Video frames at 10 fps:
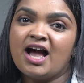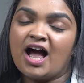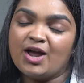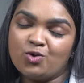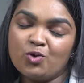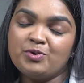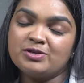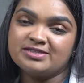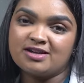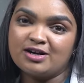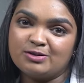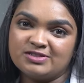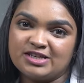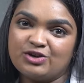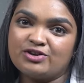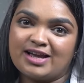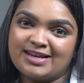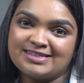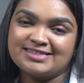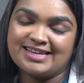I hope you'll start using your night
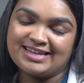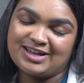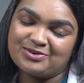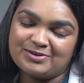skincare routine